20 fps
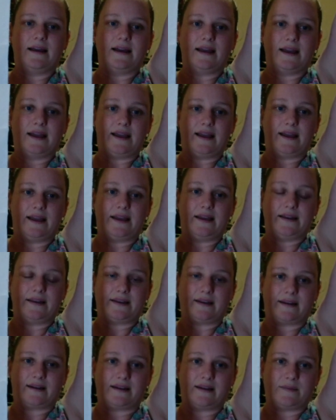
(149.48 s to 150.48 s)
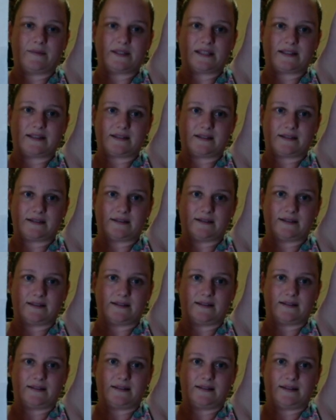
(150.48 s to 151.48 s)
and I'm still
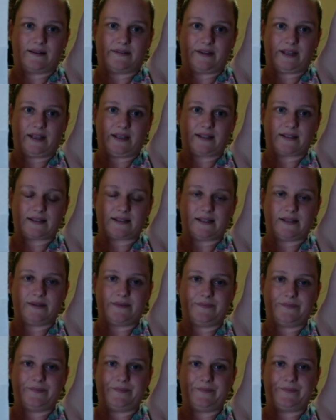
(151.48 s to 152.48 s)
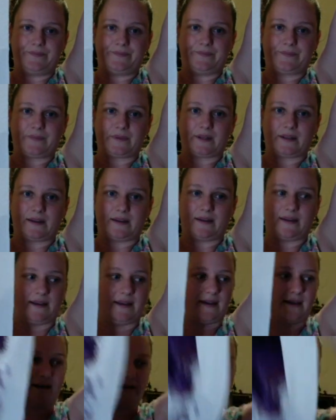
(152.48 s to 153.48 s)
loving it.
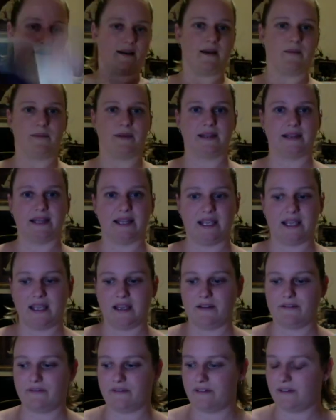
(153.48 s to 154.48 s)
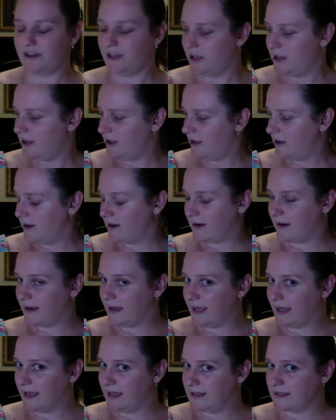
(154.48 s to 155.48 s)
And I believe
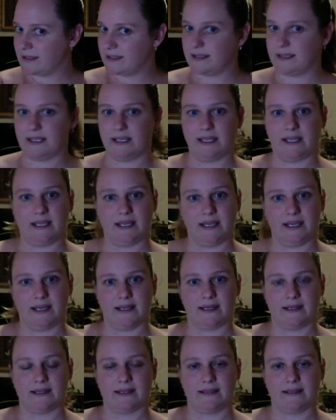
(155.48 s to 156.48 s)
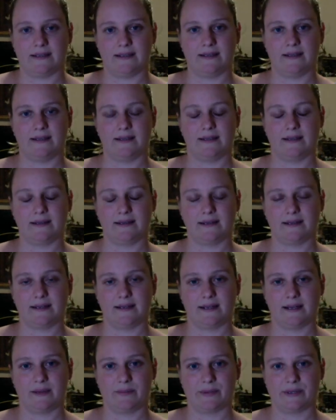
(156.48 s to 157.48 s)
I ended the year,
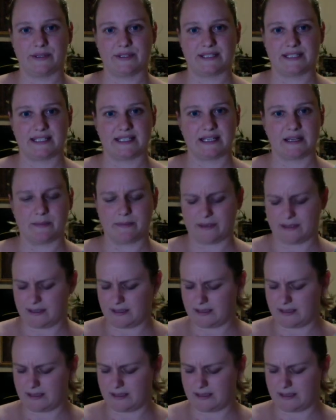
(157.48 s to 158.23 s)
I posted it up,